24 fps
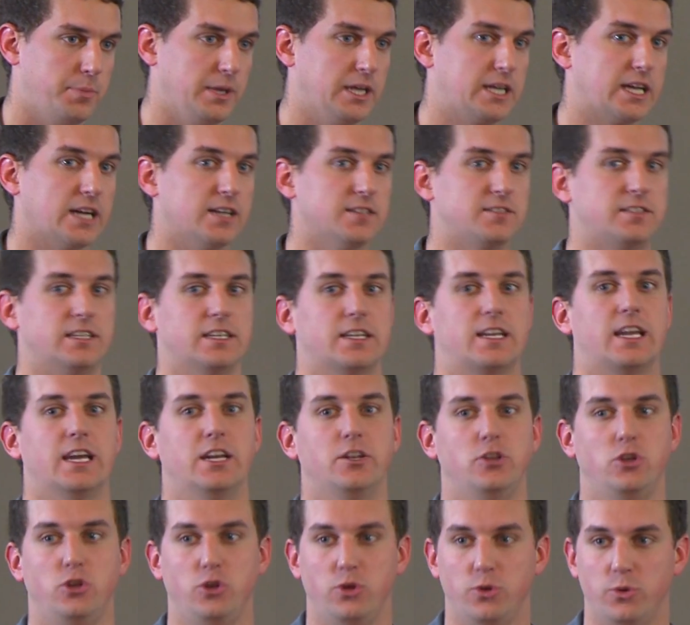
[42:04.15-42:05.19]
because it
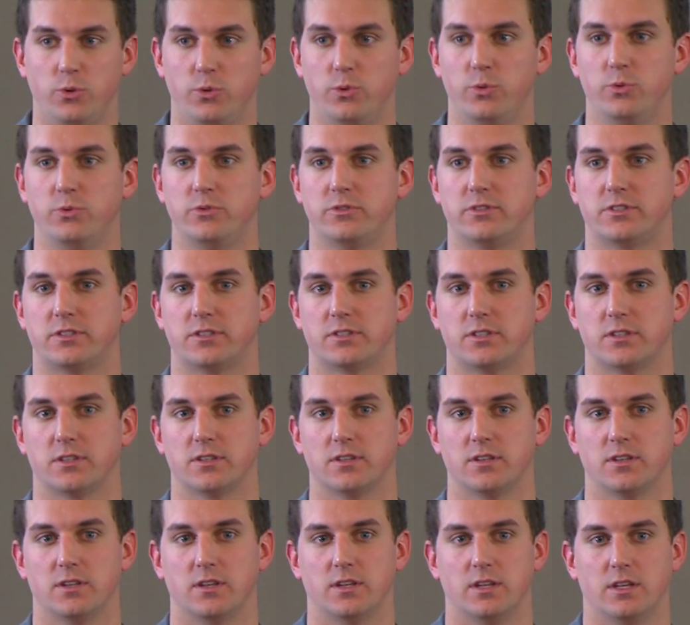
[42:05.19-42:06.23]
can use
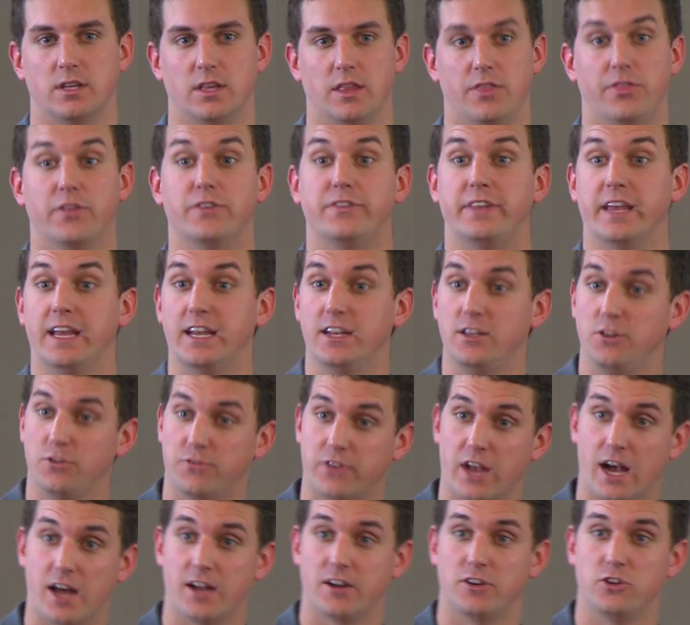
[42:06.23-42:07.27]
the data
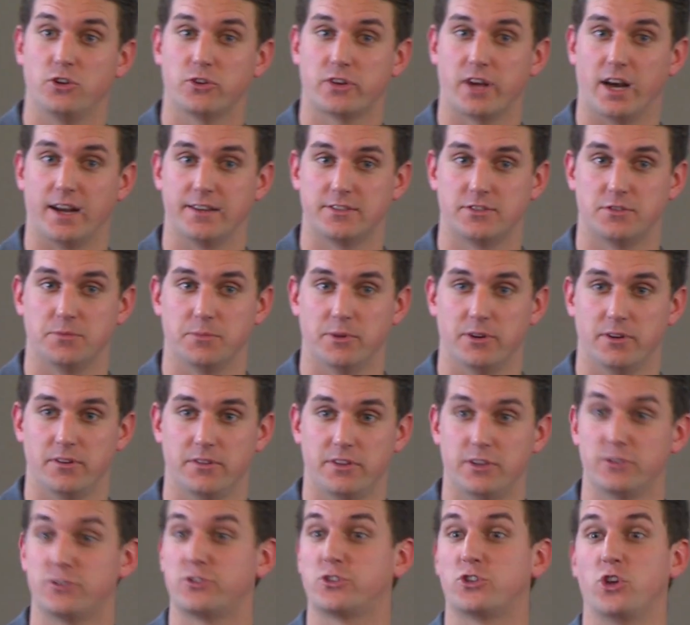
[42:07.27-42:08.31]
you've got on your
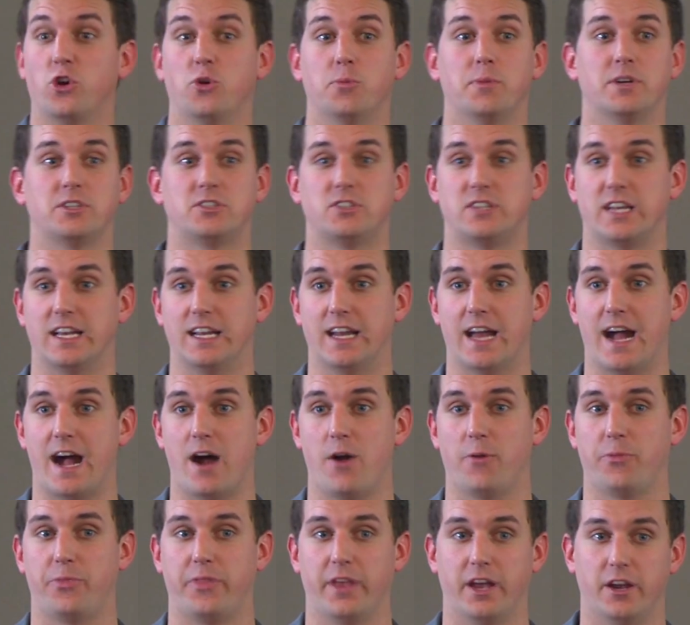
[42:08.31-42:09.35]
customer. There's so much data
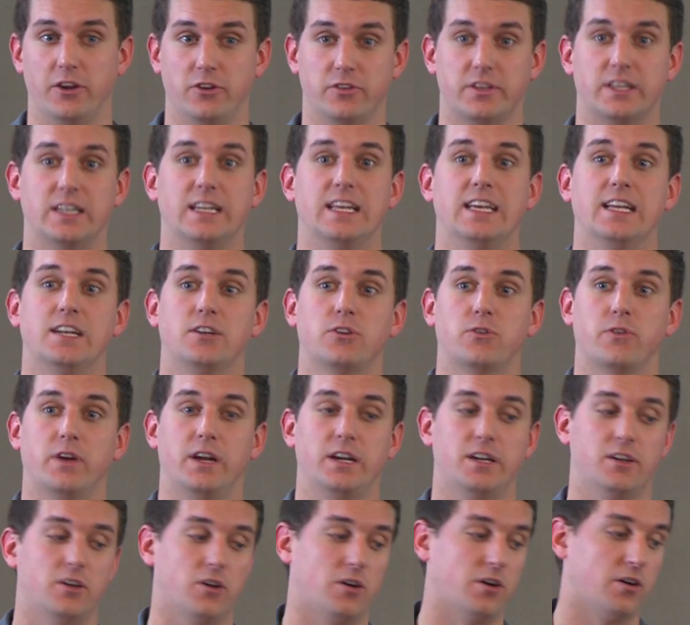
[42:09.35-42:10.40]
out there, you can
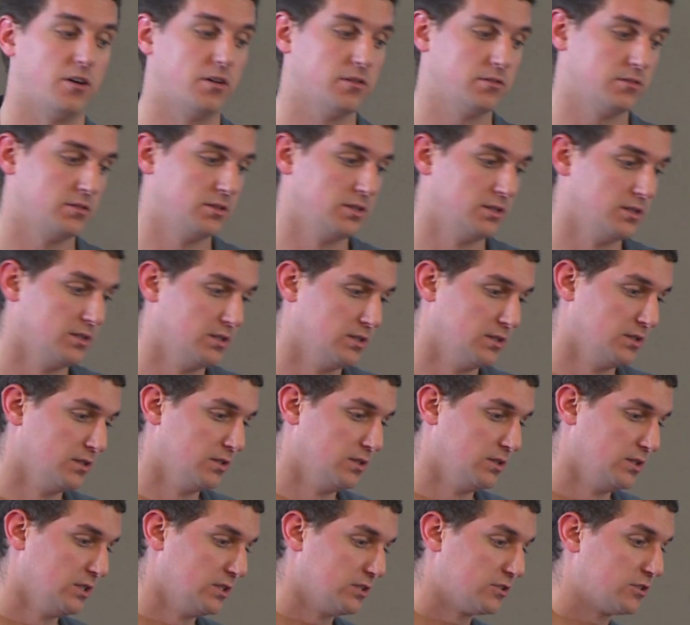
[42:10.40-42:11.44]
integrate it all
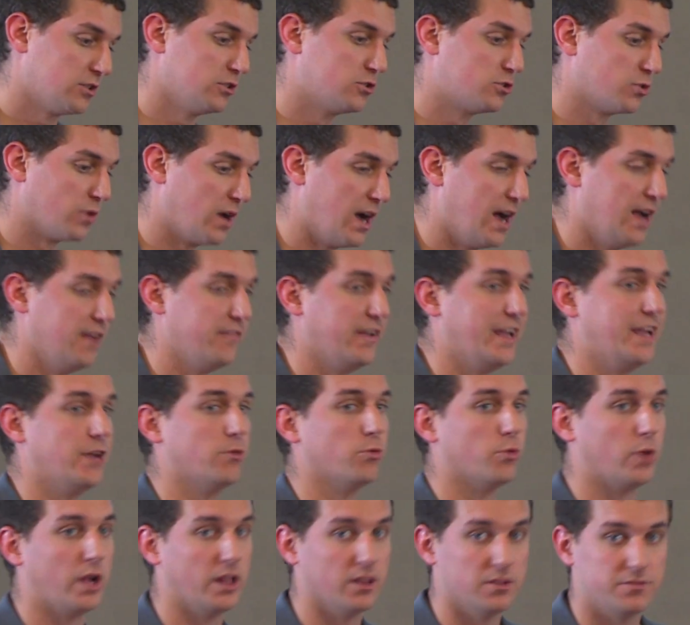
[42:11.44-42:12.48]
to drive
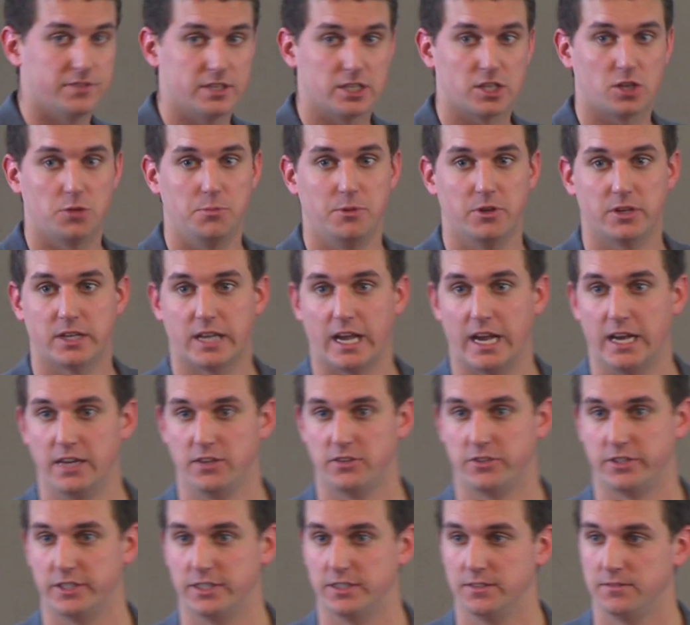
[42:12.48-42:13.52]
a relevant
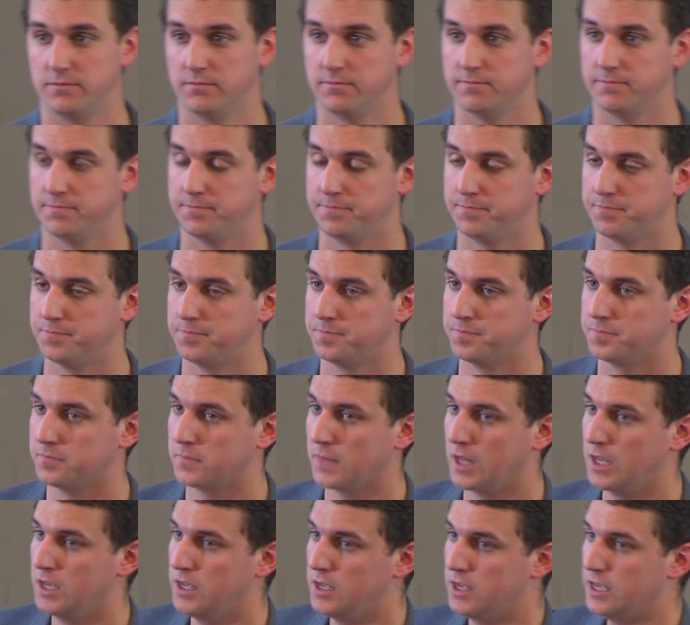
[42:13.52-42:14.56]
communication.
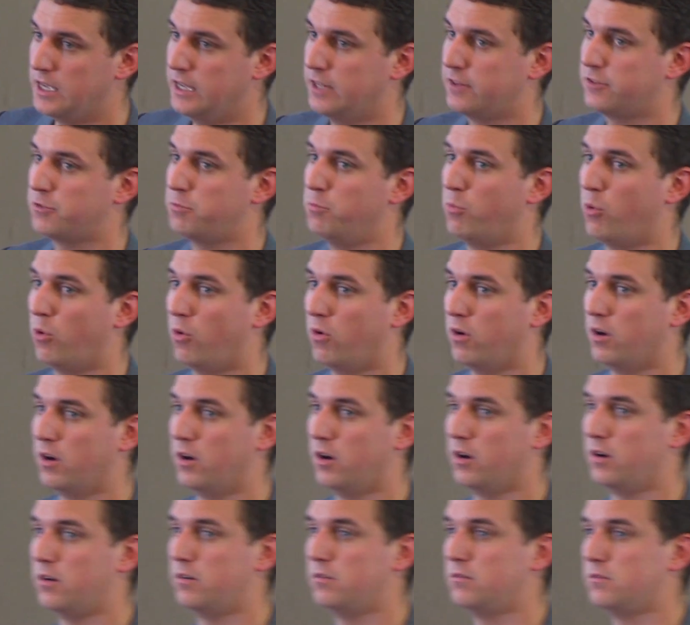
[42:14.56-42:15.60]
It's
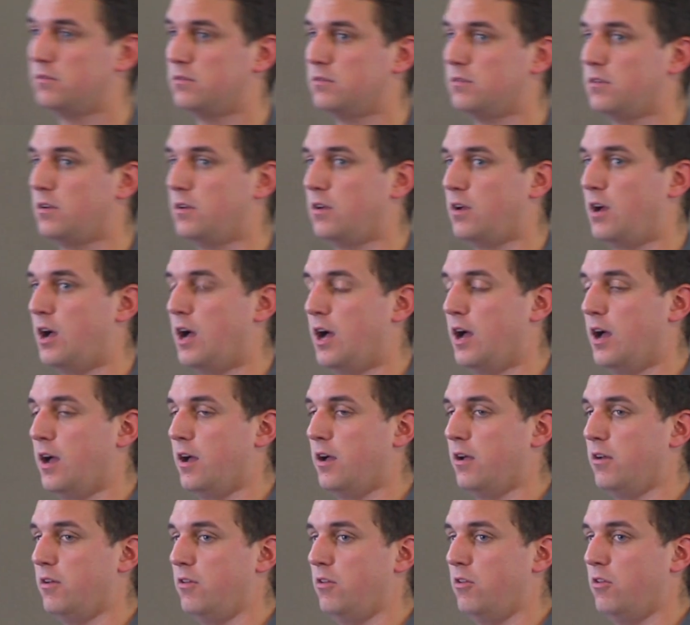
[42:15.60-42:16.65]
more
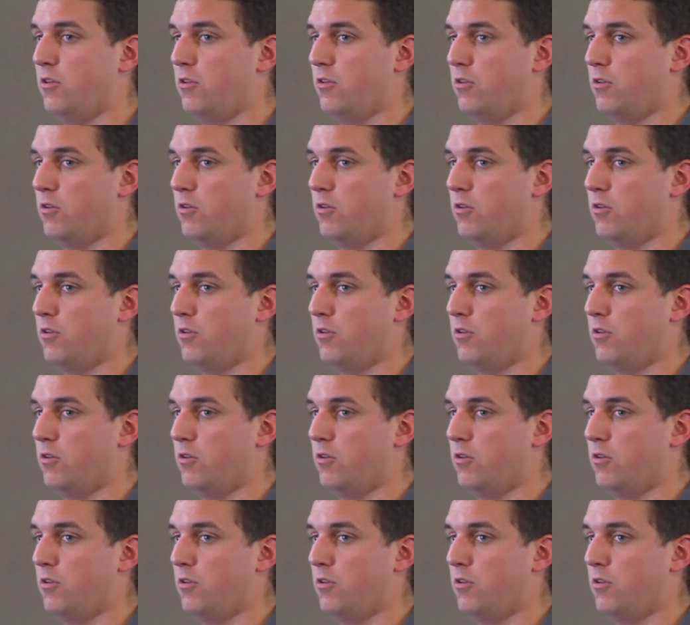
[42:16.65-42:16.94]
high